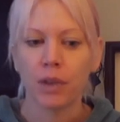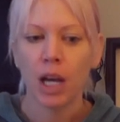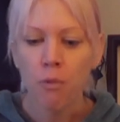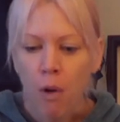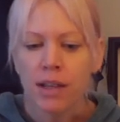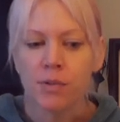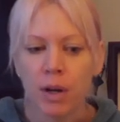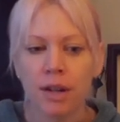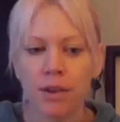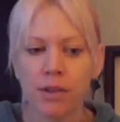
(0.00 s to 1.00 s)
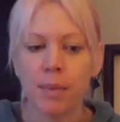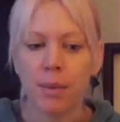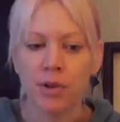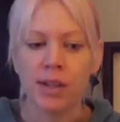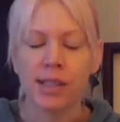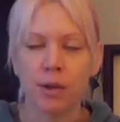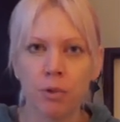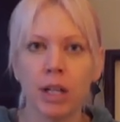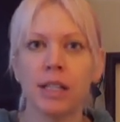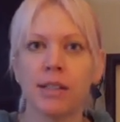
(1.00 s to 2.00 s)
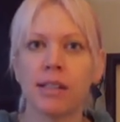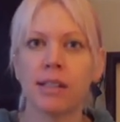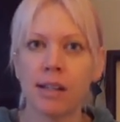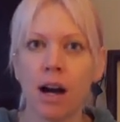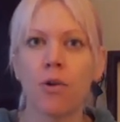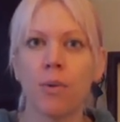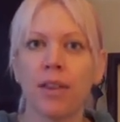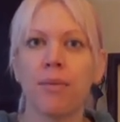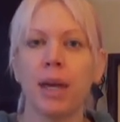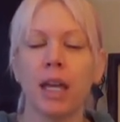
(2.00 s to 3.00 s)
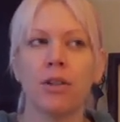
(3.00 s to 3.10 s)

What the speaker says: It was one of those memories that really stuck with me.